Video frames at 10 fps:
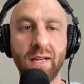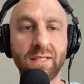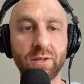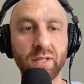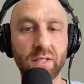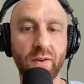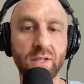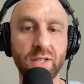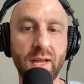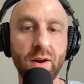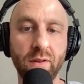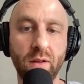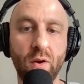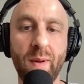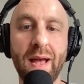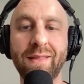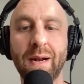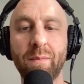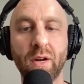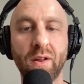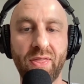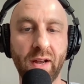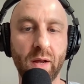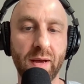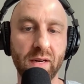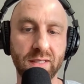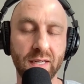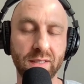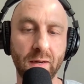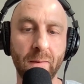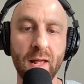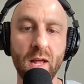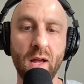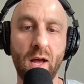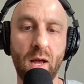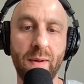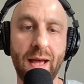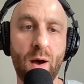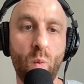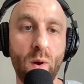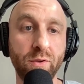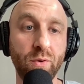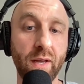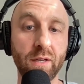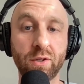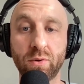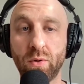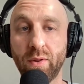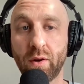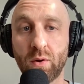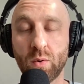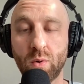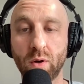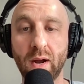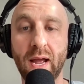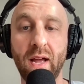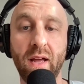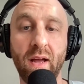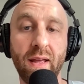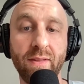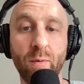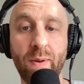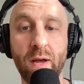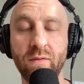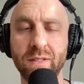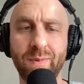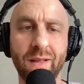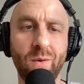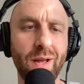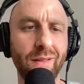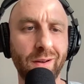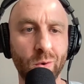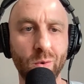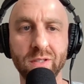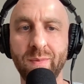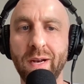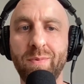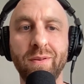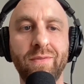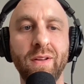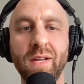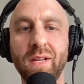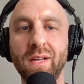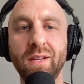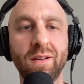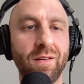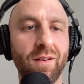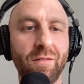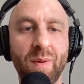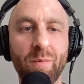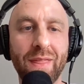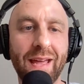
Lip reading: Is there dysfunction there in the low back that I'm going to think about assessing? How well do they control their core and their pelvis? By the way, the core is made up of, remember